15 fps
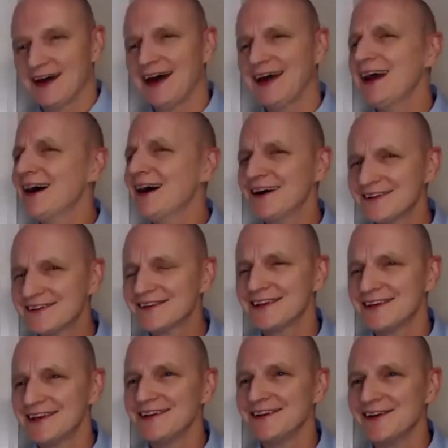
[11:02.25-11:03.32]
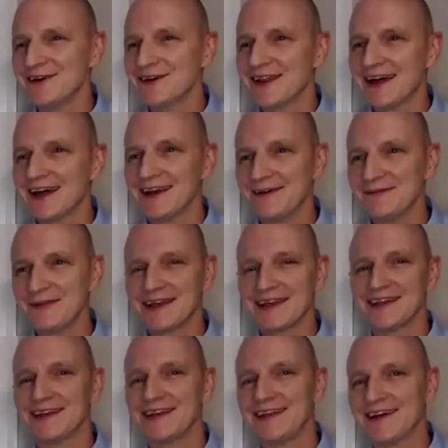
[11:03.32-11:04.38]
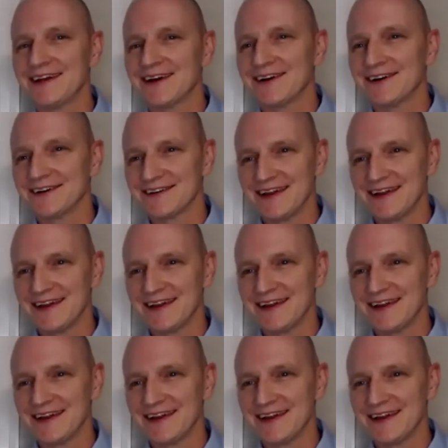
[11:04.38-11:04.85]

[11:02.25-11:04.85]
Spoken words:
I honestly didn't know that. I'm like an ER nurse.